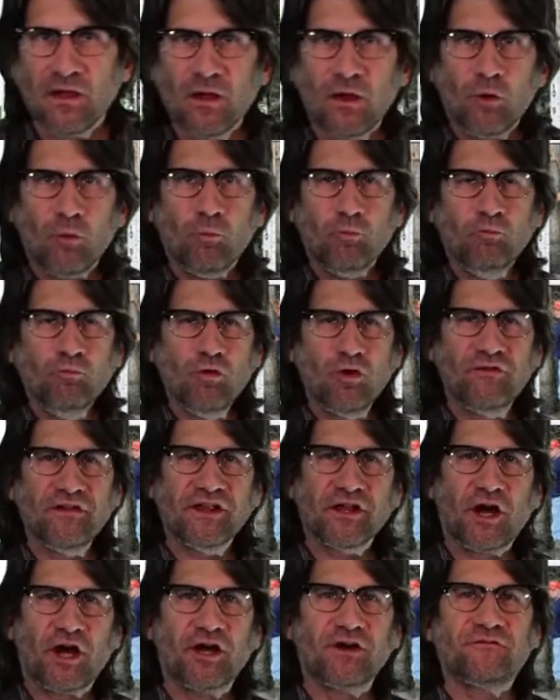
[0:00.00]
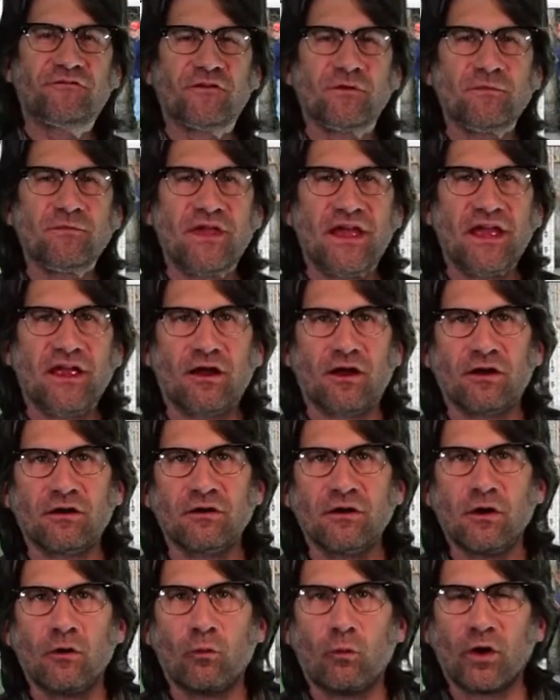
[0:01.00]
Moving on from there,
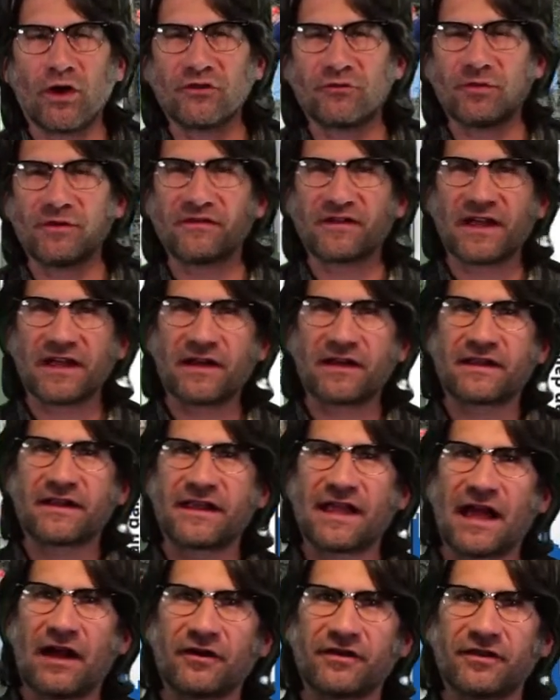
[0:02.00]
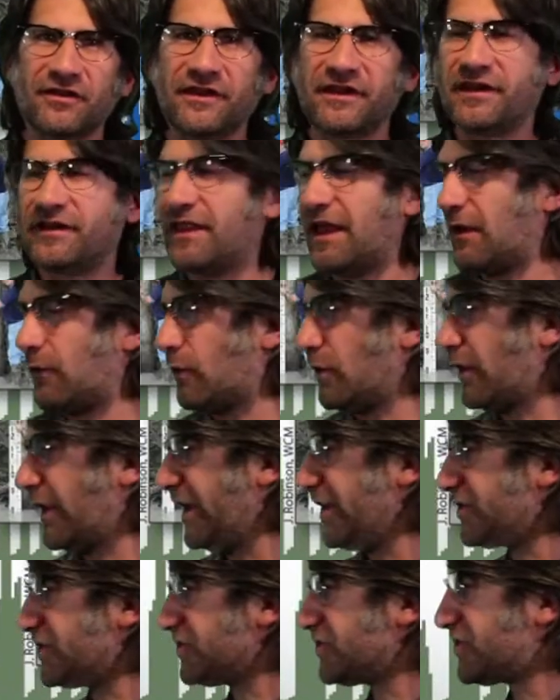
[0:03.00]
once we've kind of calculated that
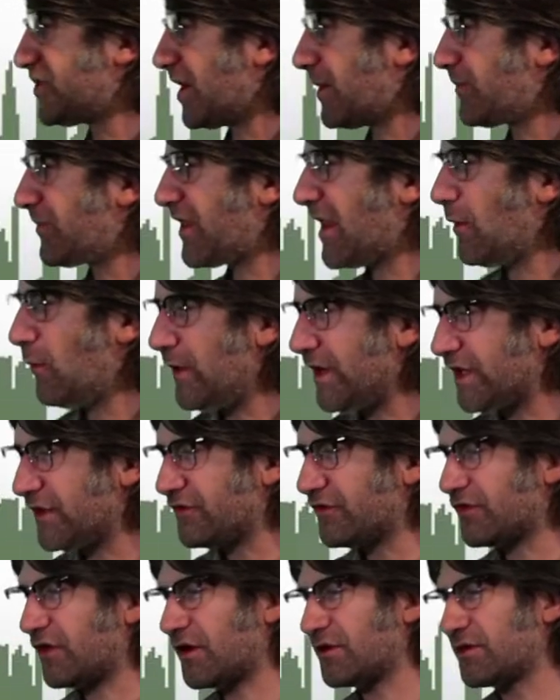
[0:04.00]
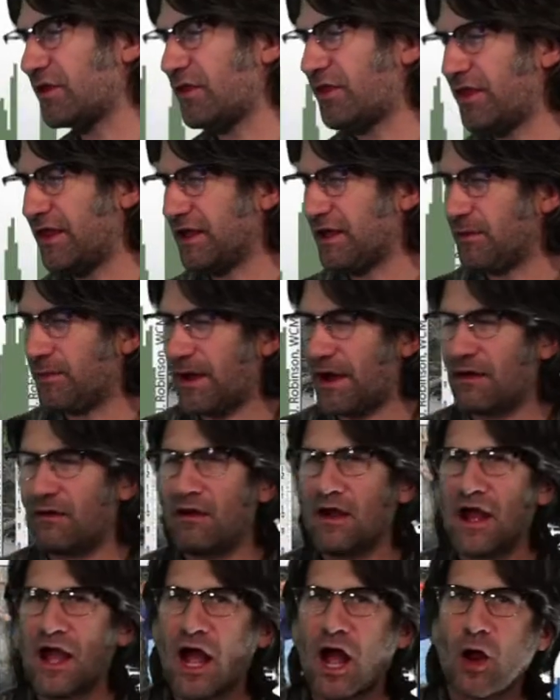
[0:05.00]
relationship, then we can start to think about
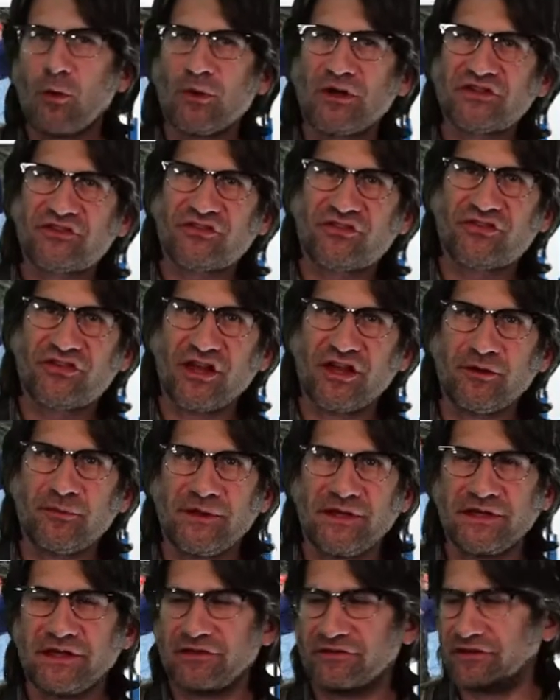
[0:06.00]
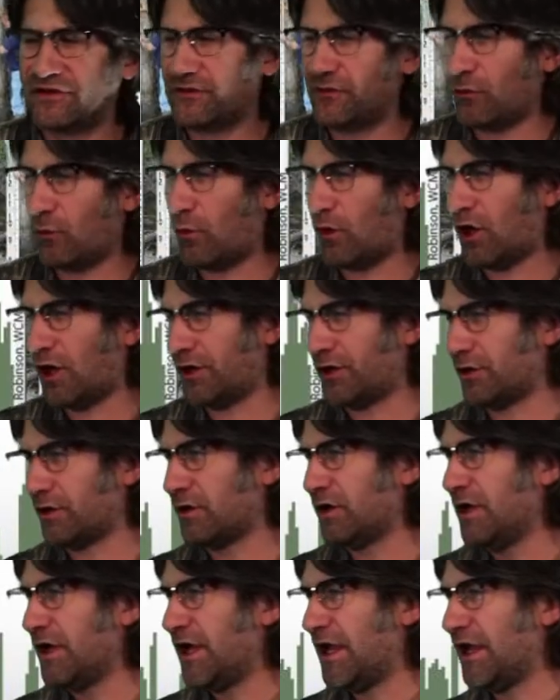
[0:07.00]
how much sediment is in the water.
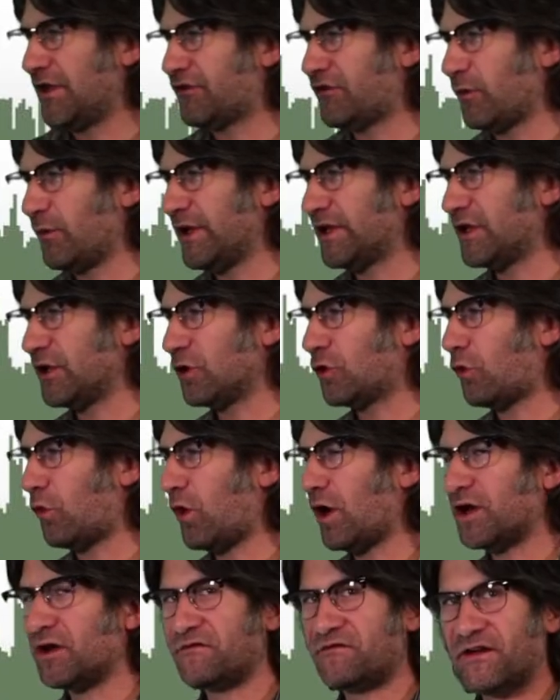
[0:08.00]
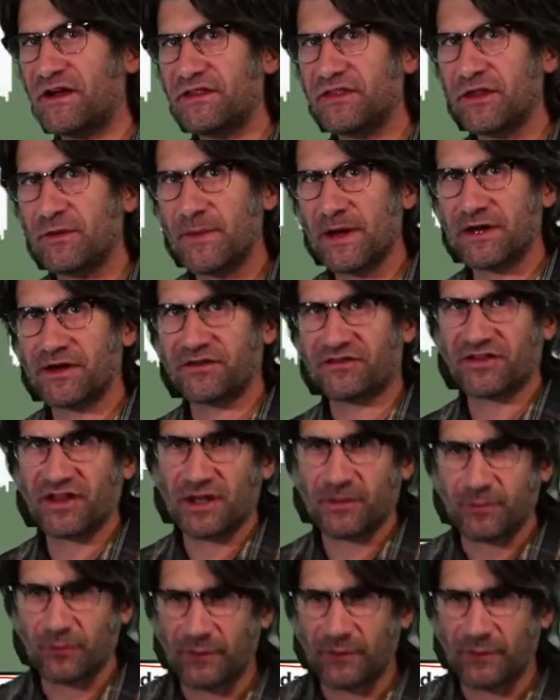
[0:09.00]
And so we can quantify the amount of sediment.